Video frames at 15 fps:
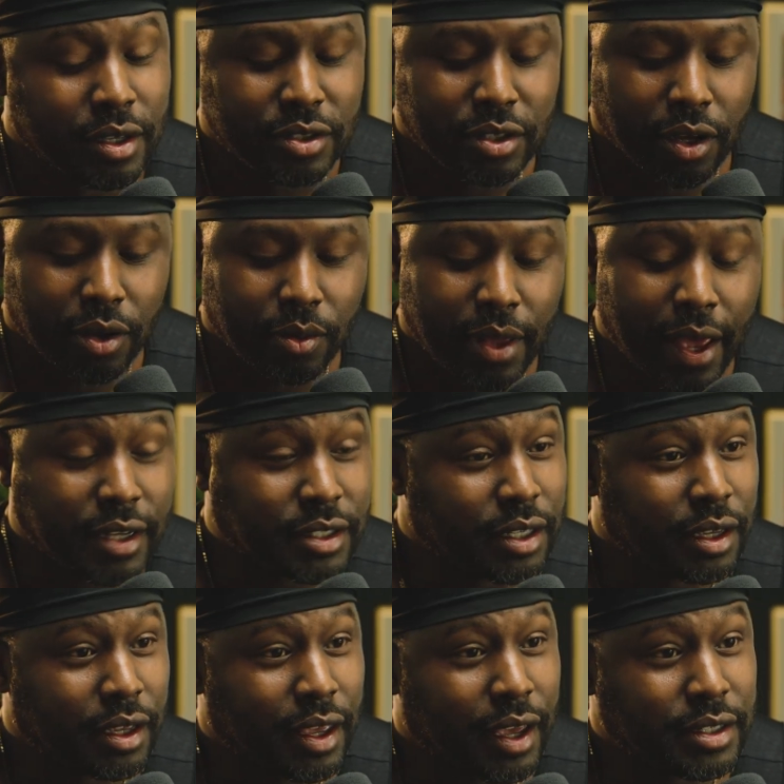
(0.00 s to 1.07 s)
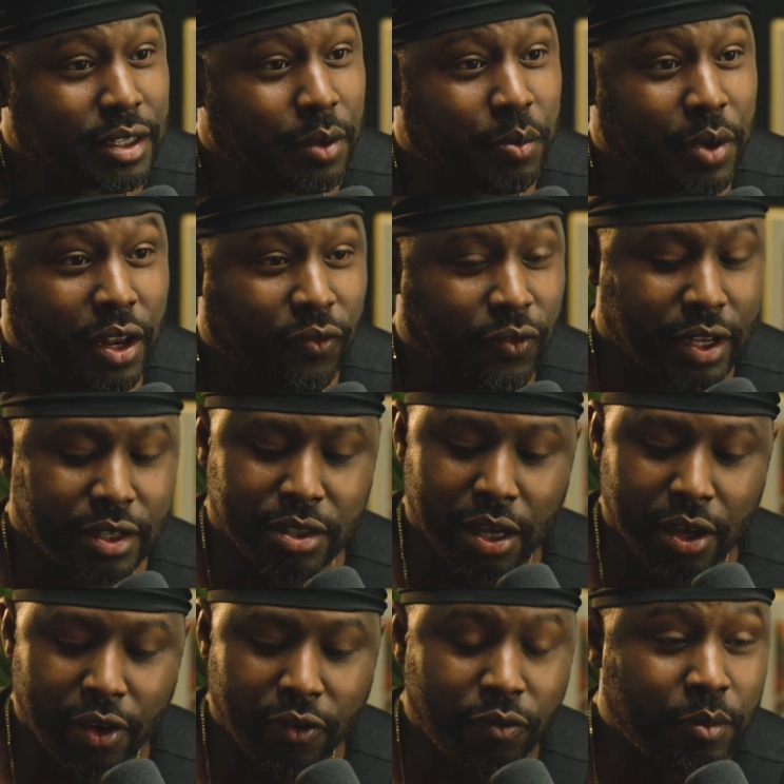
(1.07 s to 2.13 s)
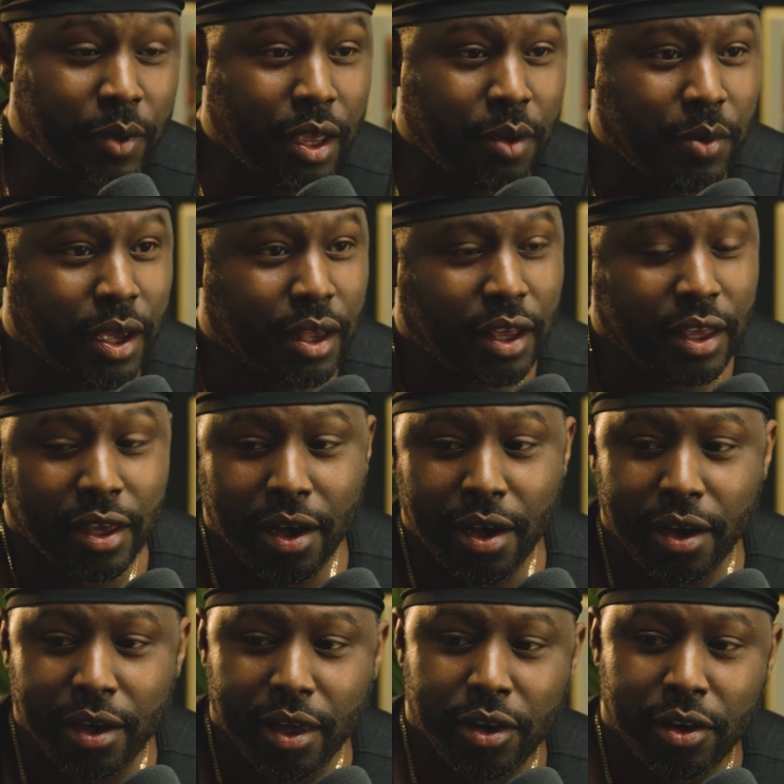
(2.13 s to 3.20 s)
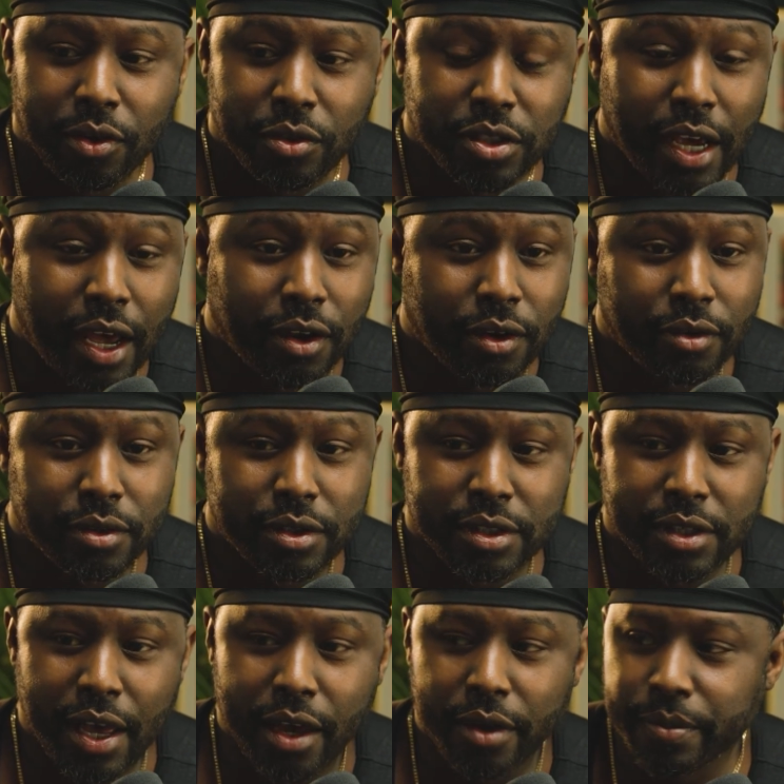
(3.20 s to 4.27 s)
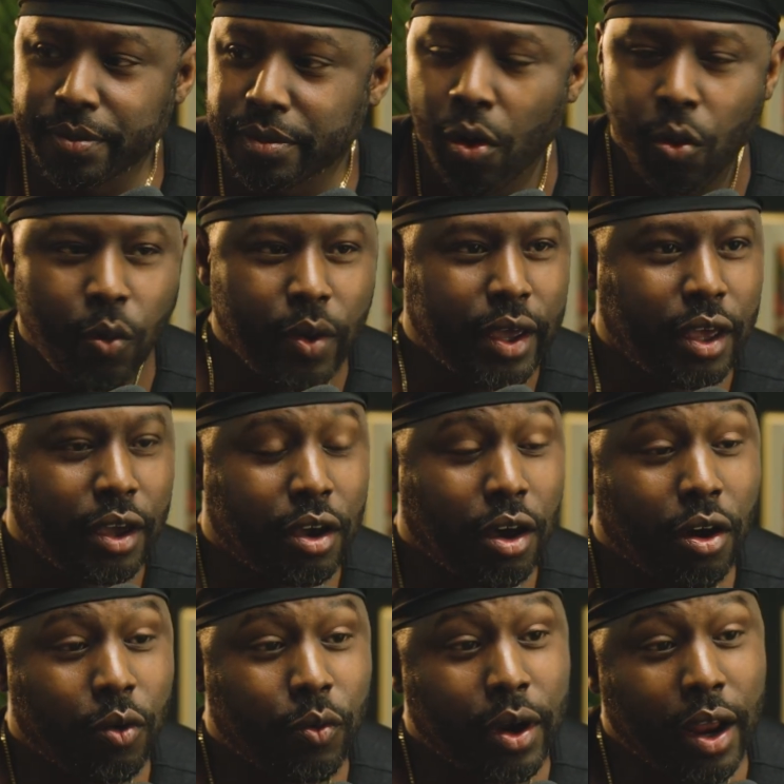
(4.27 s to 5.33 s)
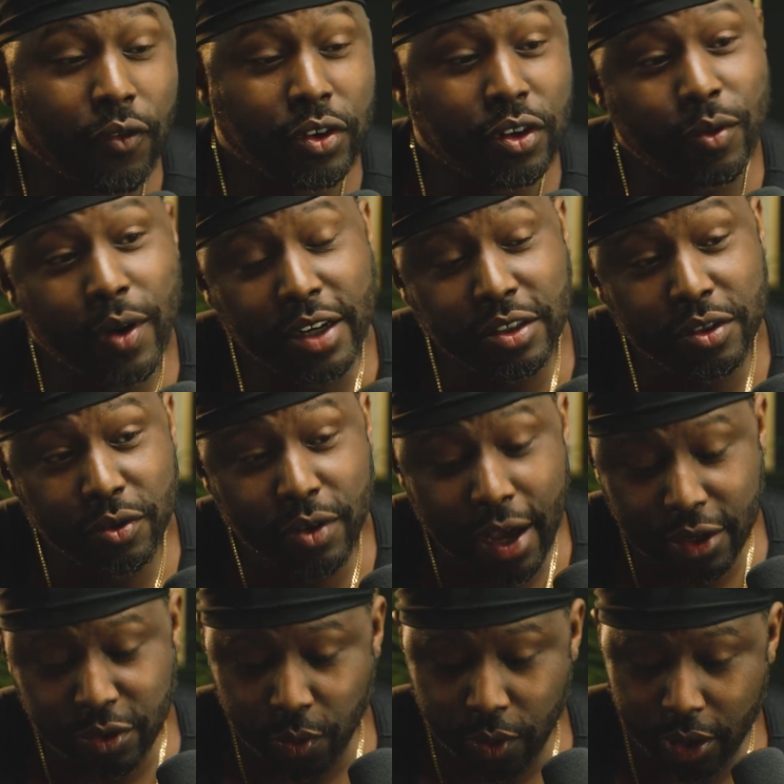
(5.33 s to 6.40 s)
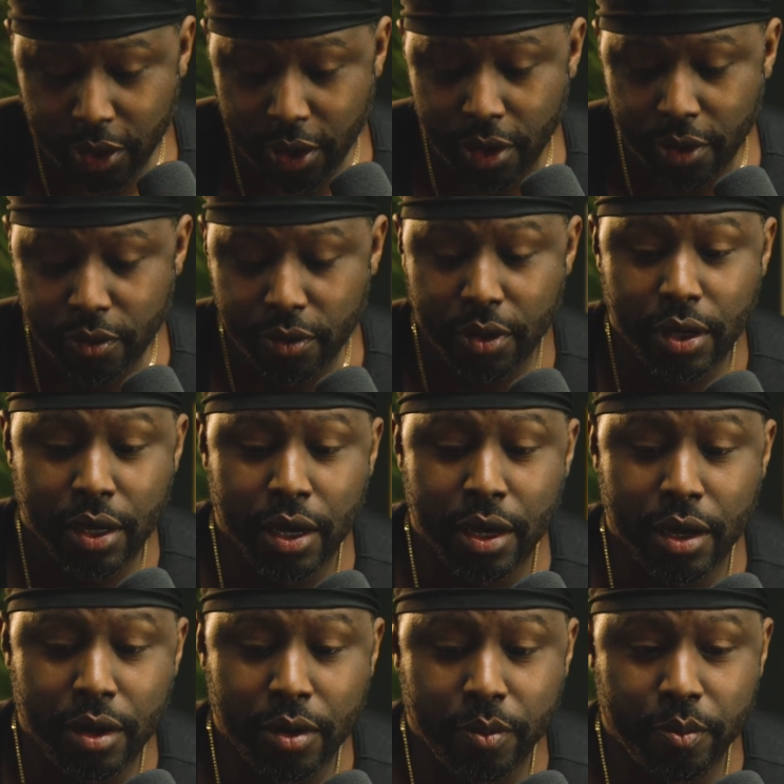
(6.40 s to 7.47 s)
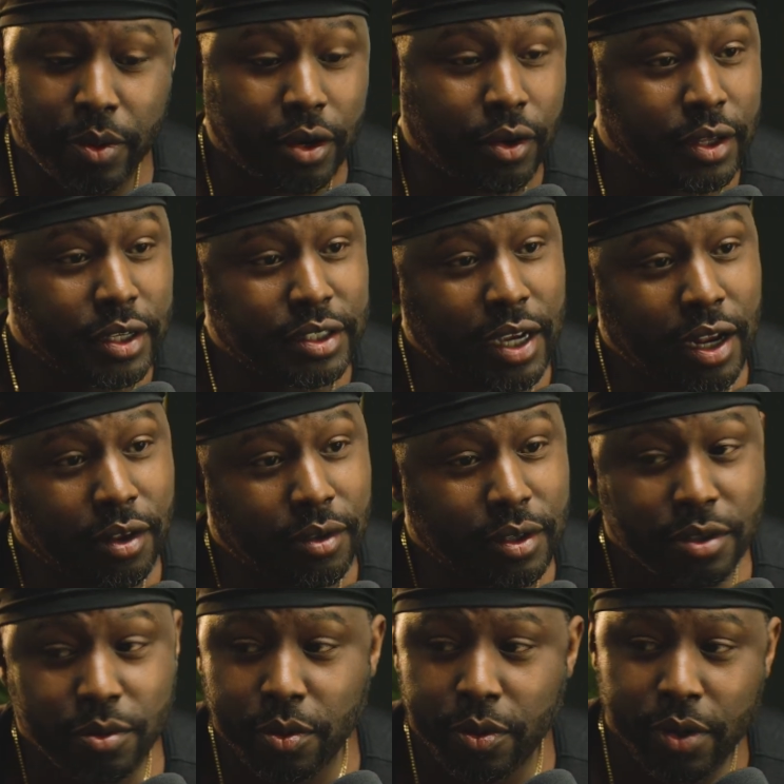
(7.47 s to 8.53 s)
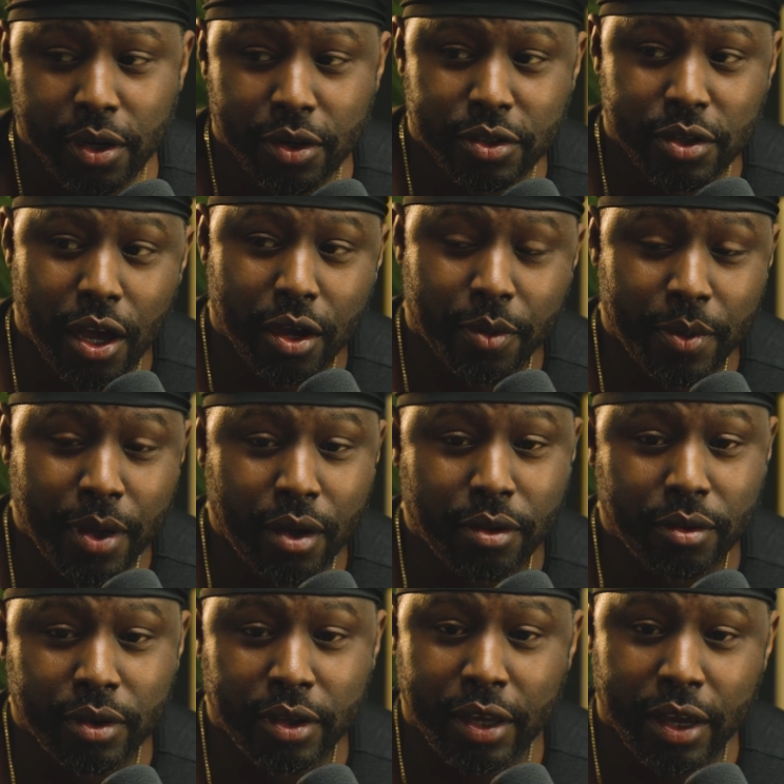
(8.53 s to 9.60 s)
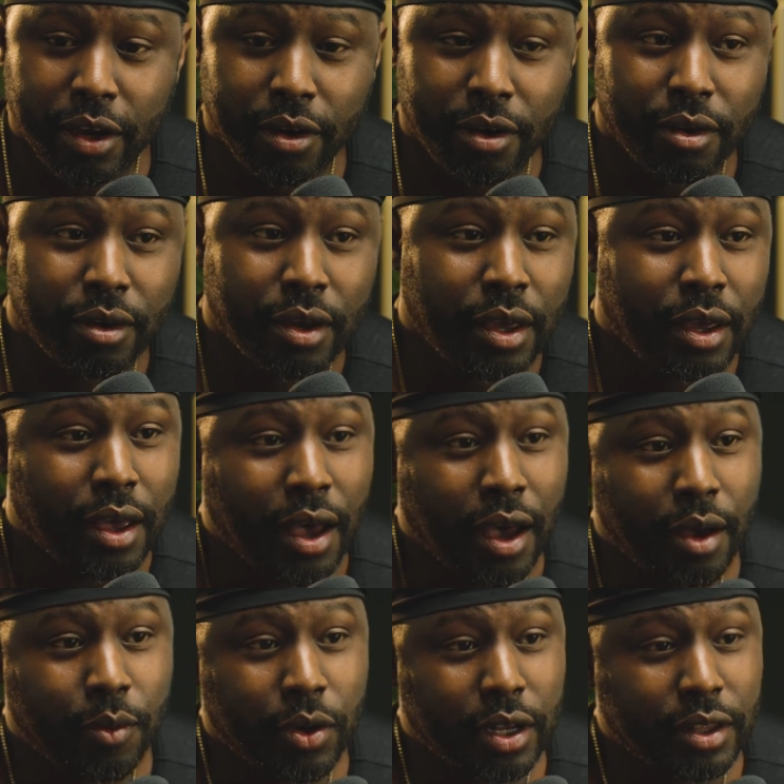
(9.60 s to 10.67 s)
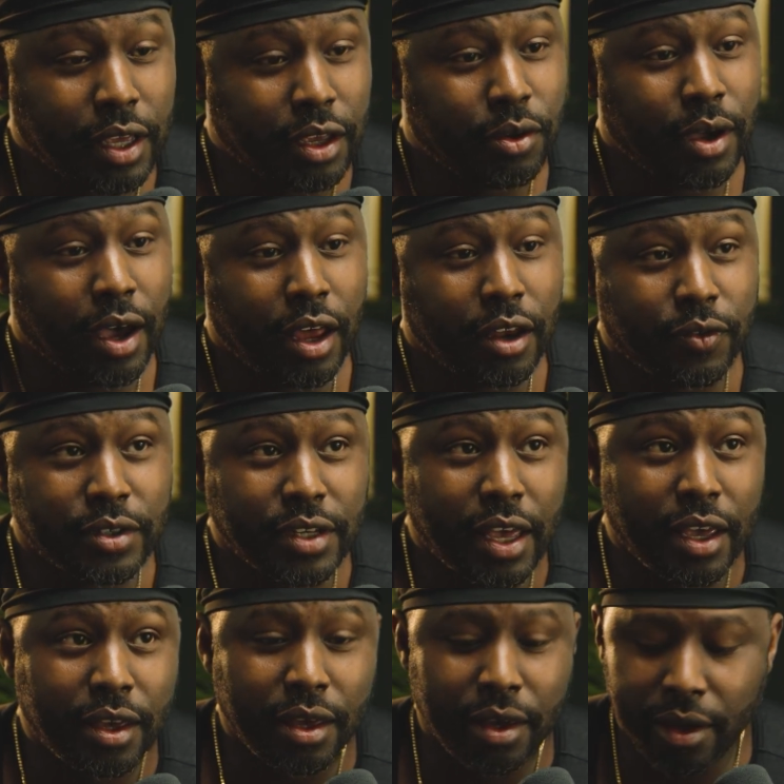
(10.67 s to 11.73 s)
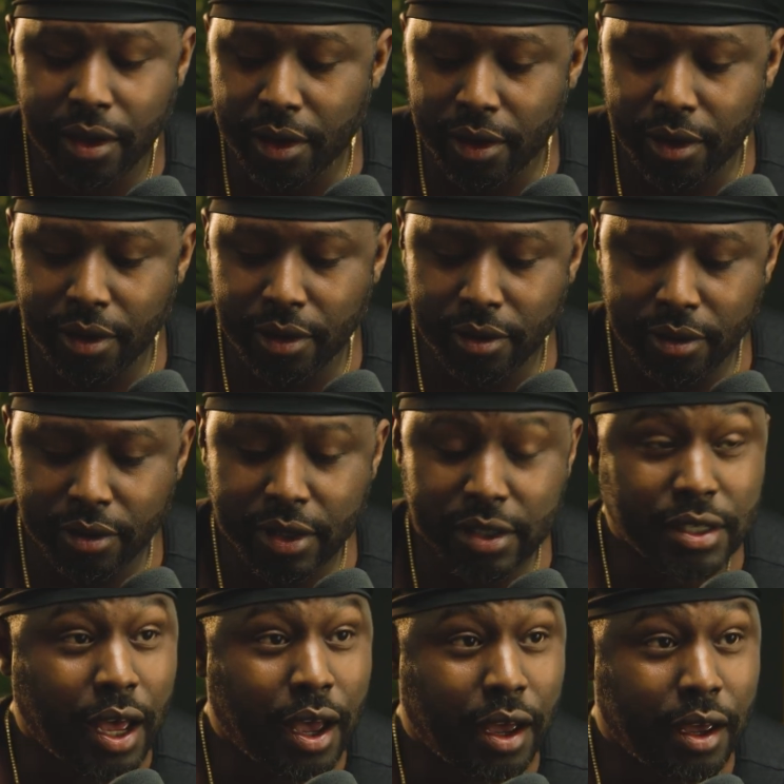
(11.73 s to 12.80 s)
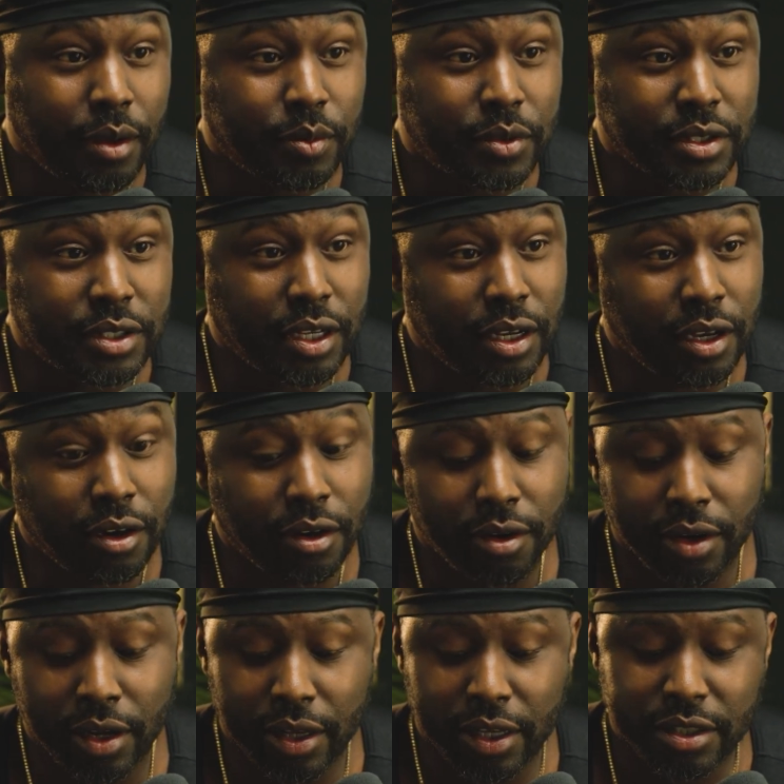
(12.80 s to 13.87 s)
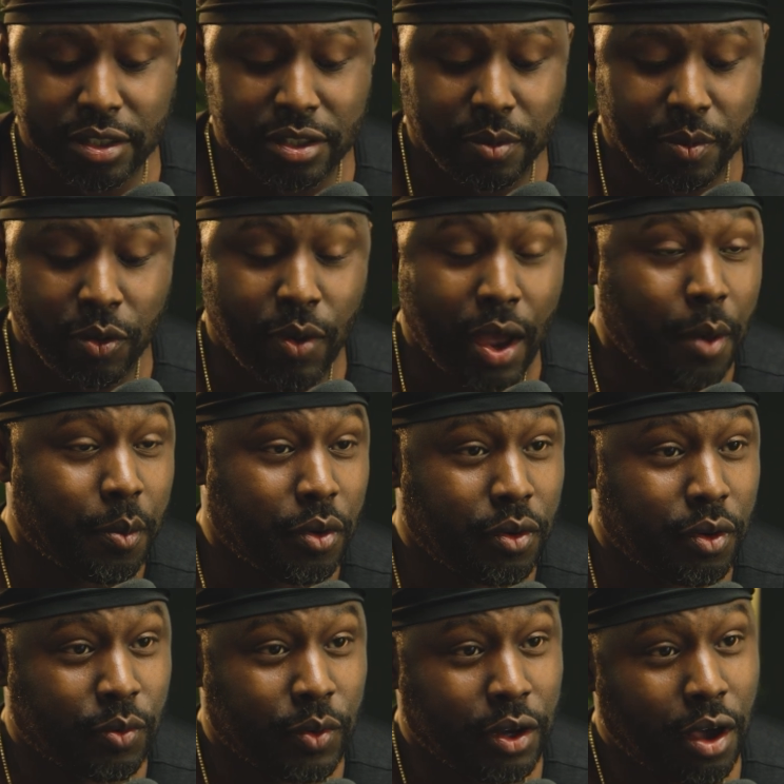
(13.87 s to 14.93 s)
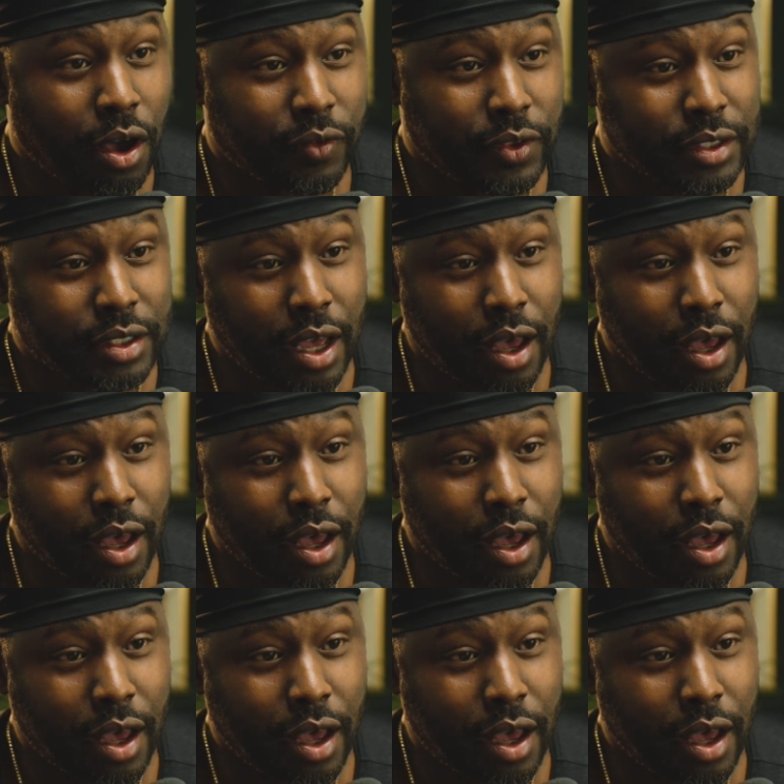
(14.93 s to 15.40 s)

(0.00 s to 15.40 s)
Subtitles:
So that's, I guess, the benefits of me being a young and new channel is that we can go whatever direction you guys want to go. But on this channel, this is what we're here to talk about, gear. I want to thank you guys for taking the time to sit here and listen to me ramble and read off these